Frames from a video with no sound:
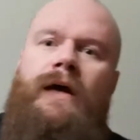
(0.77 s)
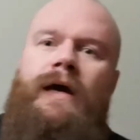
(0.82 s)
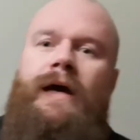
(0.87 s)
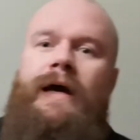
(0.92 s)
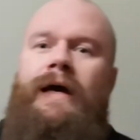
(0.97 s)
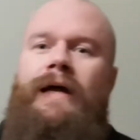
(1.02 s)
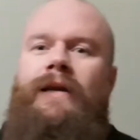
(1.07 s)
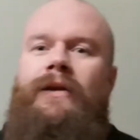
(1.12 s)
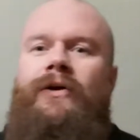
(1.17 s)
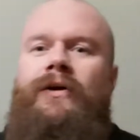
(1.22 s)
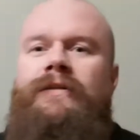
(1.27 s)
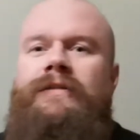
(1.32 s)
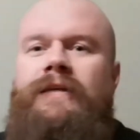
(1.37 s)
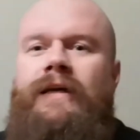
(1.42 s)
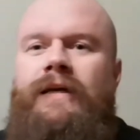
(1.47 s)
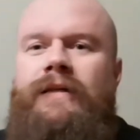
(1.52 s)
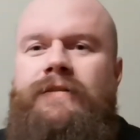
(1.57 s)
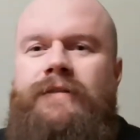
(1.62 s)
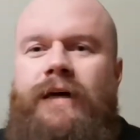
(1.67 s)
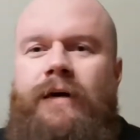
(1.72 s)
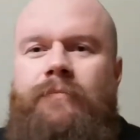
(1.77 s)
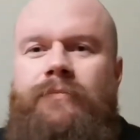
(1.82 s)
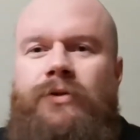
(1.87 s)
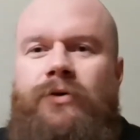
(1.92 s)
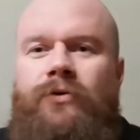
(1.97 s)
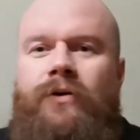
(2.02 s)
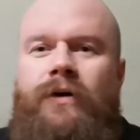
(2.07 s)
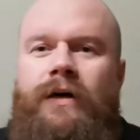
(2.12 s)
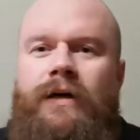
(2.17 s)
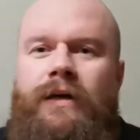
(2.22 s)
Halløjsa alle sammen,
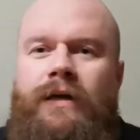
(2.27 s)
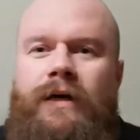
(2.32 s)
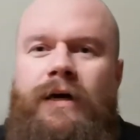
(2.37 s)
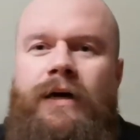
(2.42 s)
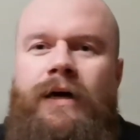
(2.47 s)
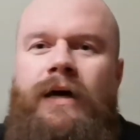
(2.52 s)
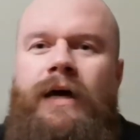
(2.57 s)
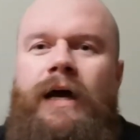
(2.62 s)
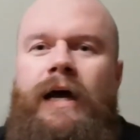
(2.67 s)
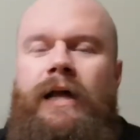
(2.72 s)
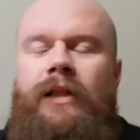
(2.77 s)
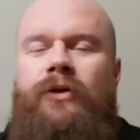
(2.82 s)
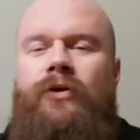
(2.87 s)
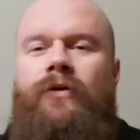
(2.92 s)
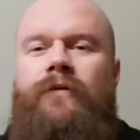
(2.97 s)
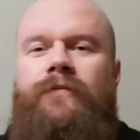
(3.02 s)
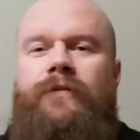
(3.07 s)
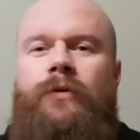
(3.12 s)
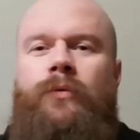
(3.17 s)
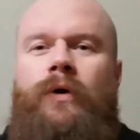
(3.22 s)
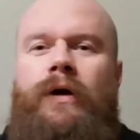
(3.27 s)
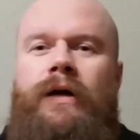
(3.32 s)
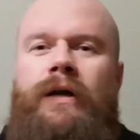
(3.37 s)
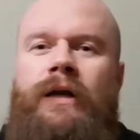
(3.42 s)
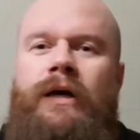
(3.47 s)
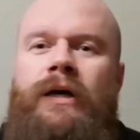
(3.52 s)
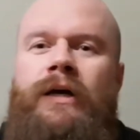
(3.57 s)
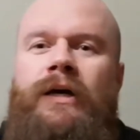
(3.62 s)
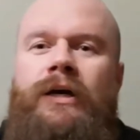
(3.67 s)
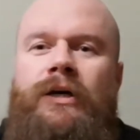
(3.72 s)
Dunkeren here. Hello everyone.
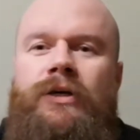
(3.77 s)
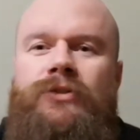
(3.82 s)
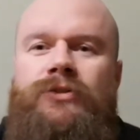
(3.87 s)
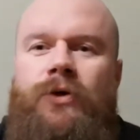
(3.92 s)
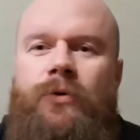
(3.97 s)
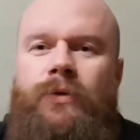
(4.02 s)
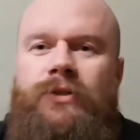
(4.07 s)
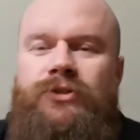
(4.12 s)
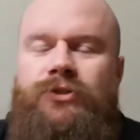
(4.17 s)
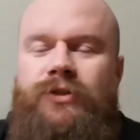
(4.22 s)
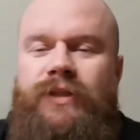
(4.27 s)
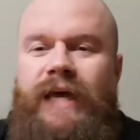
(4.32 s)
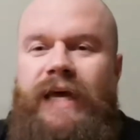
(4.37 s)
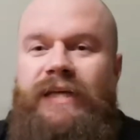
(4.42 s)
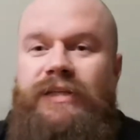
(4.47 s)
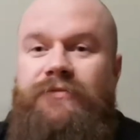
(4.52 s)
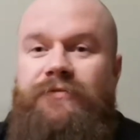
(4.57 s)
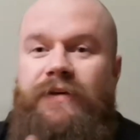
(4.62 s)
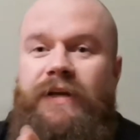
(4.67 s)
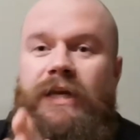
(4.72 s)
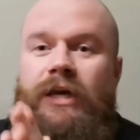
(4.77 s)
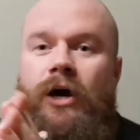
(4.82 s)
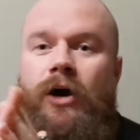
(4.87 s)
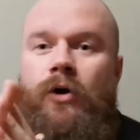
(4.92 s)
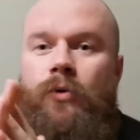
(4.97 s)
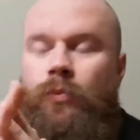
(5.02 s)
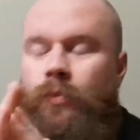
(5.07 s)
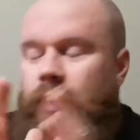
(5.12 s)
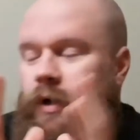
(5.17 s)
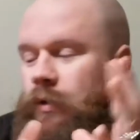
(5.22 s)
So in today's
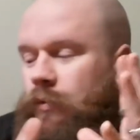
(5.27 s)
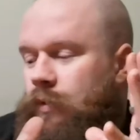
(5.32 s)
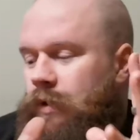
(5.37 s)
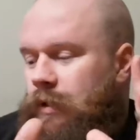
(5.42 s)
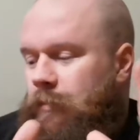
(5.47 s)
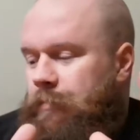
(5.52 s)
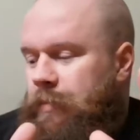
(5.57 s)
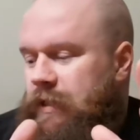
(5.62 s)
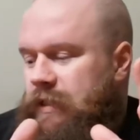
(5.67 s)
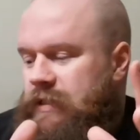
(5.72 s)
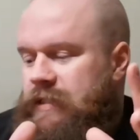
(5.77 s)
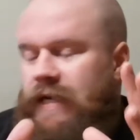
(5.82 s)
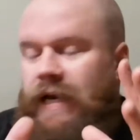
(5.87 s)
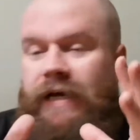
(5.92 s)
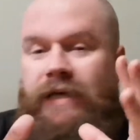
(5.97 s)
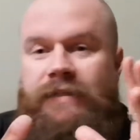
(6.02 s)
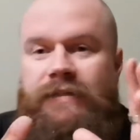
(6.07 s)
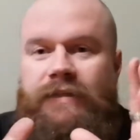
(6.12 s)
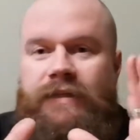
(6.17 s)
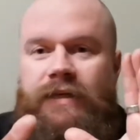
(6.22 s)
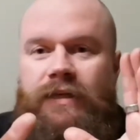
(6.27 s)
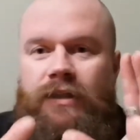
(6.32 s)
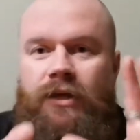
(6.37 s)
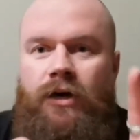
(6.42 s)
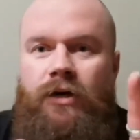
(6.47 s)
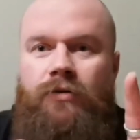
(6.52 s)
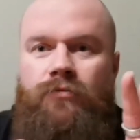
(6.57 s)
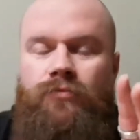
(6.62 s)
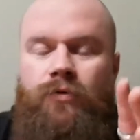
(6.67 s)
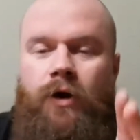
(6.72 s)
video we will be tasting
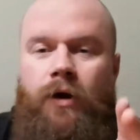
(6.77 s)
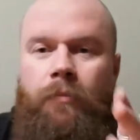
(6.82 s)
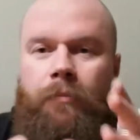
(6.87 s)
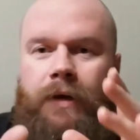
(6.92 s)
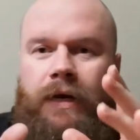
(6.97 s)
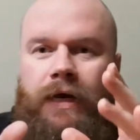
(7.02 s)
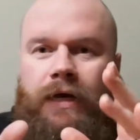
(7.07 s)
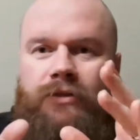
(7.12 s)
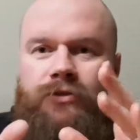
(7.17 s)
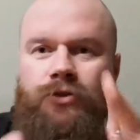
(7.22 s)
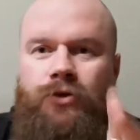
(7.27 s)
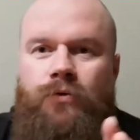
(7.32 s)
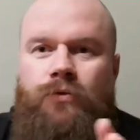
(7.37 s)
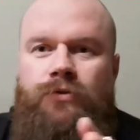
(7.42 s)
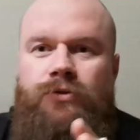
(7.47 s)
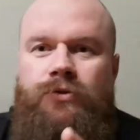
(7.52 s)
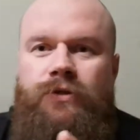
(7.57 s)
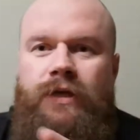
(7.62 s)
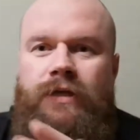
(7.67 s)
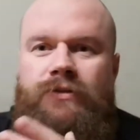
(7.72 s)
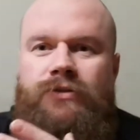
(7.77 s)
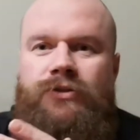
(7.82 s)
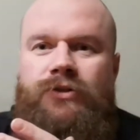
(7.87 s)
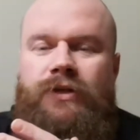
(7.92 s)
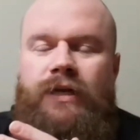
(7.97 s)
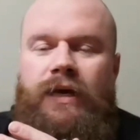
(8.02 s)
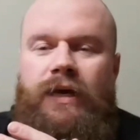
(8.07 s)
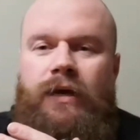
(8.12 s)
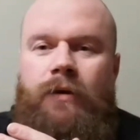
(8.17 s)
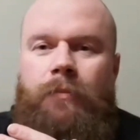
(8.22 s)
another rum, and I told you
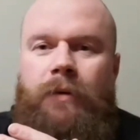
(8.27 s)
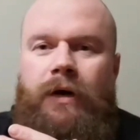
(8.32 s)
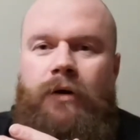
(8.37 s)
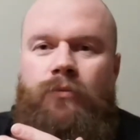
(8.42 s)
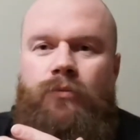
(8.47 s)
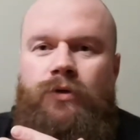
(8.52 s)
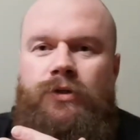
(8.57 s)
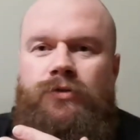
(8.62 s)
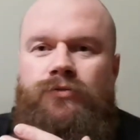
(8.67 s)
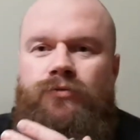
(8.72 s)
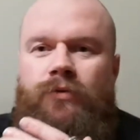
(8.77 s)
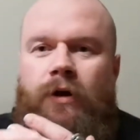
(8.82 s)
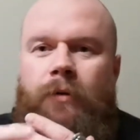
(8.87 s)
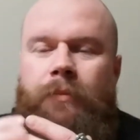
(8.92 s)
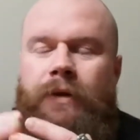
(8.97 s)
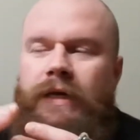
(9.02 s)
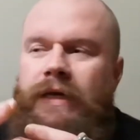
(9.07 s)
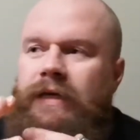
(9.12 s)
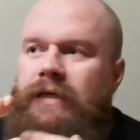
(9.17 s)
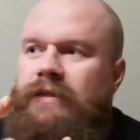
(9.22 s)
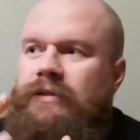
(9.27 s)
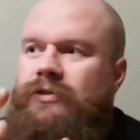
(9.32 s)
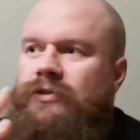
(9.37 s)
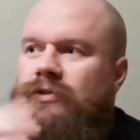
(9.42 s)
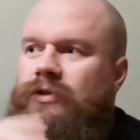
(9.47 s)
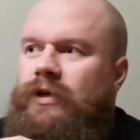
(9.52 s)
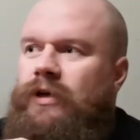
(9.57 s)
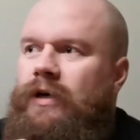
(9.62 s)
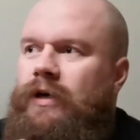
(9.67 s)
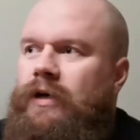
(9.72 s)
yesterday about which rum it is.